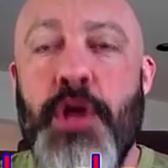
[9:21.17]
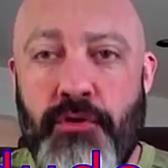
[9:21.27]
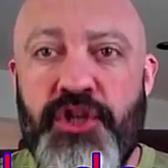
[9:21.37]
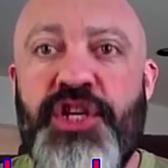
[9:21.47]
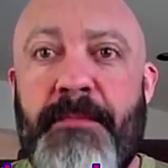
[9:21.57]

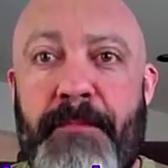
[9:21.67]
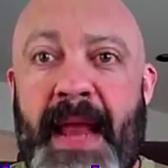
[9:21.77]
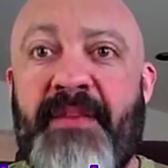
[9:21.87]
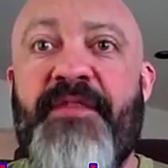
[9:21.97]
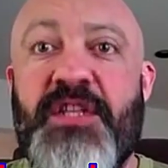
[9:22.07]
nourishing
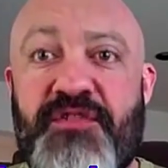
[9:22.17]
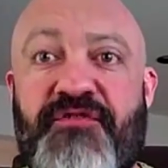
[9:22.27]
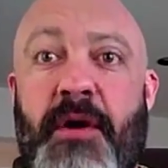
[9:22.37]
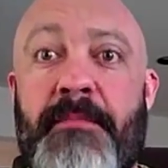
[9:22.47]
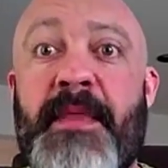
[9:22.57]

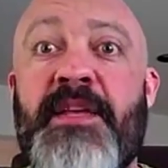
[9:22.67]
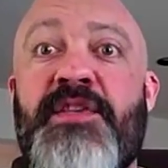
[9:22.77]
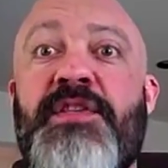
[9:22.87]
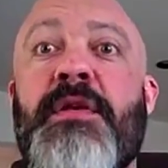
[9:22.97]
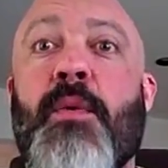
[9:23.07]
benefits from
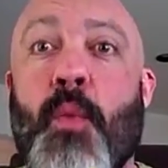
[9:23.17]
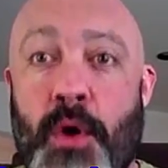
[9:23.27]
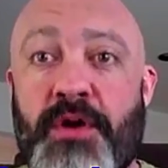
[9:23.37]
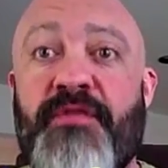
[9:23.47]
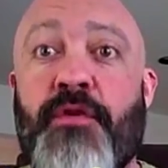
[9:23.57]
this
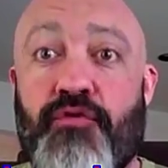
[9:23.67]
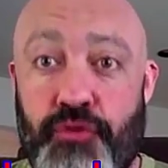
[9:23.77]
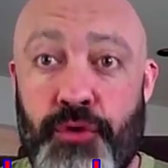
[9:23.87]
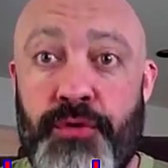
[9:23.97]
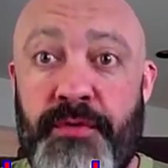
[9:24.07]

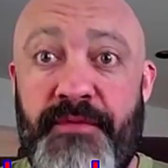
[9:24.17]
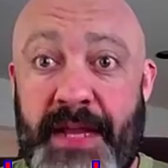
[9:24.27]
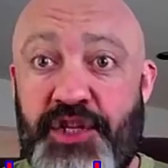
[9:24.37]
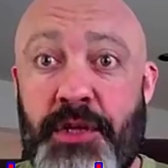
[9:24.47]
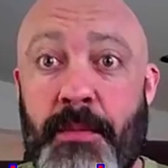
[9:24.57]
wonderful root
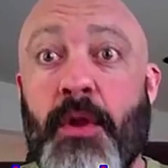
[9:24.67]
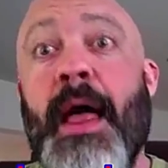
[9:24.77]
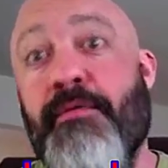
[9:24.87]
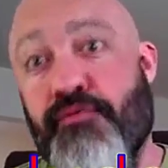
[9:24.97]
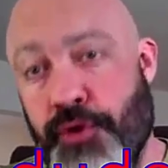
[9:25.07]

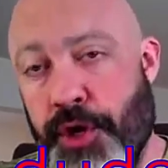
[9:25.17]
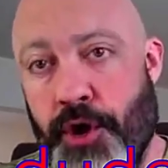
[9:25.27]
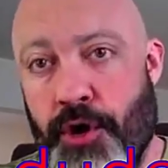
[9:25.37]
vegetable and root